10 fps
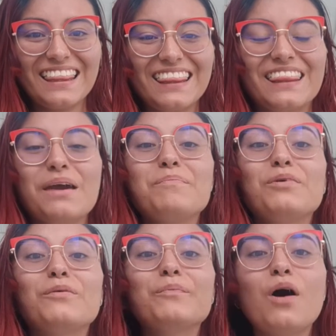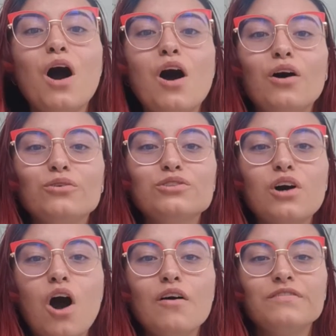The
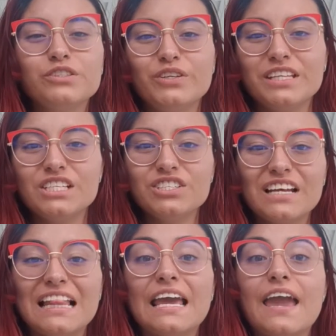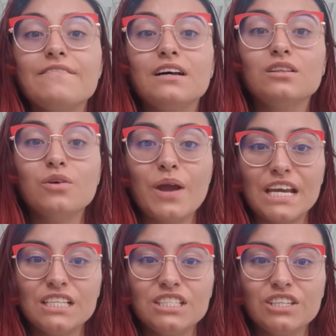purpose of traditional
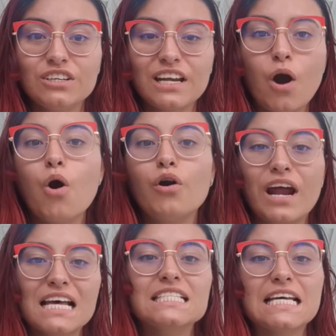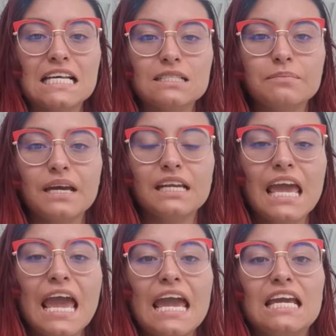evaluation or assessment
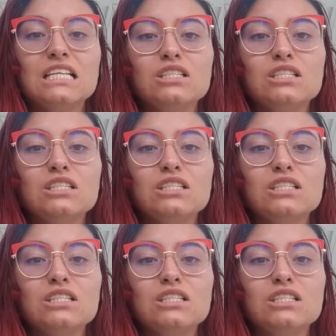is